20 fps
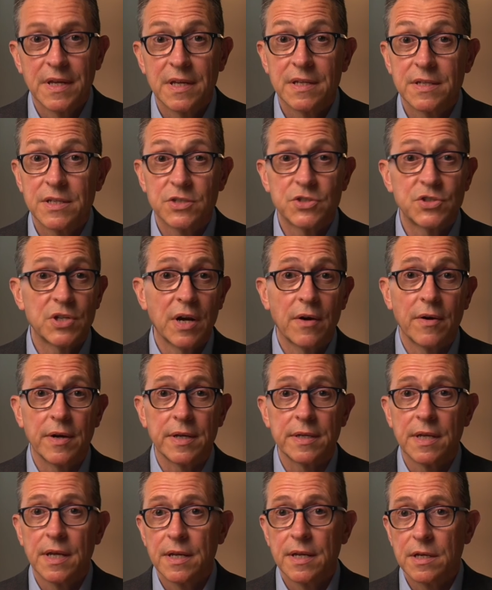To share
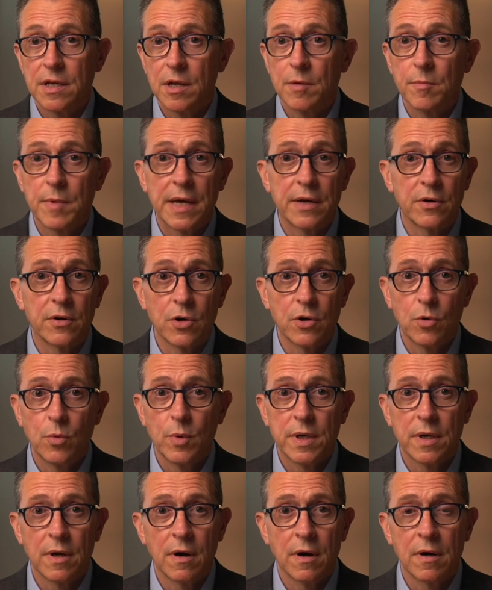it, no matter who
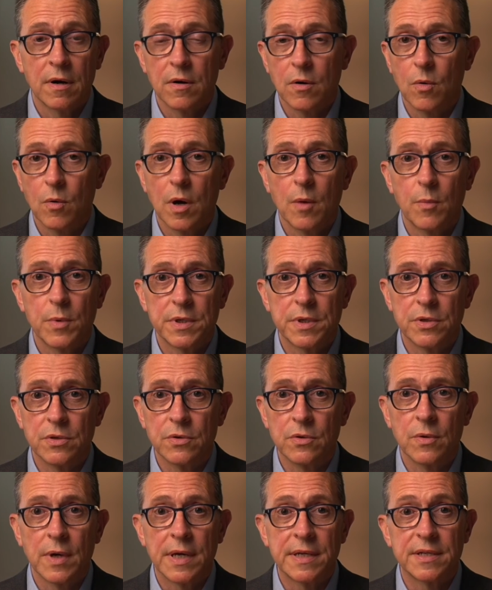we are or what we
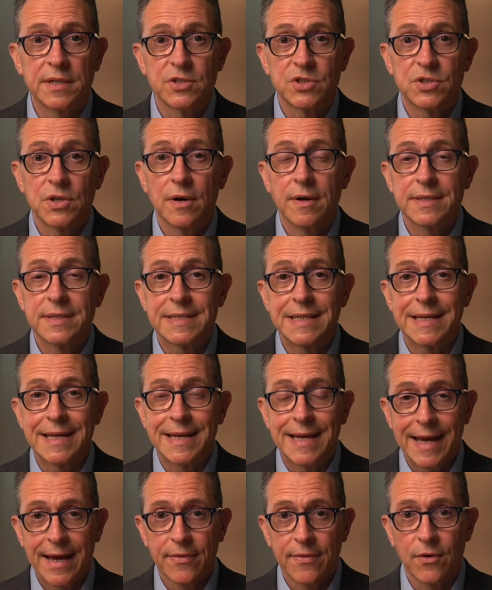do, and to share it
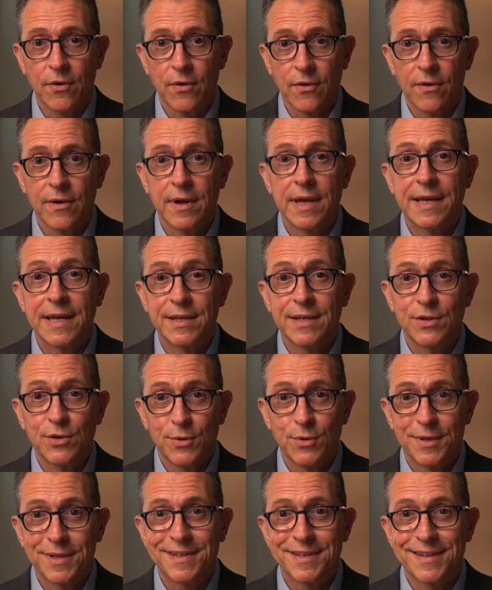together in
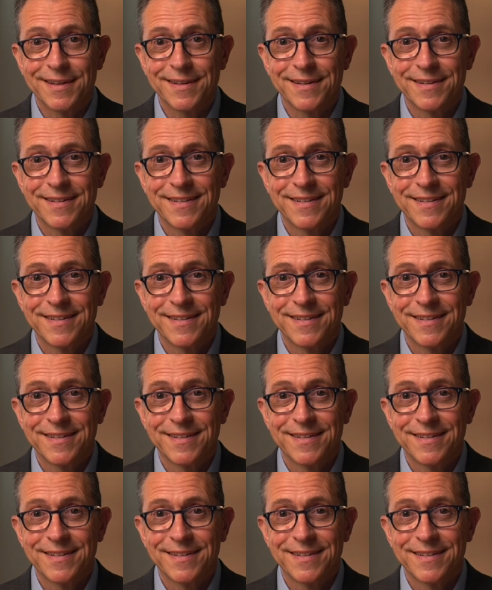unity.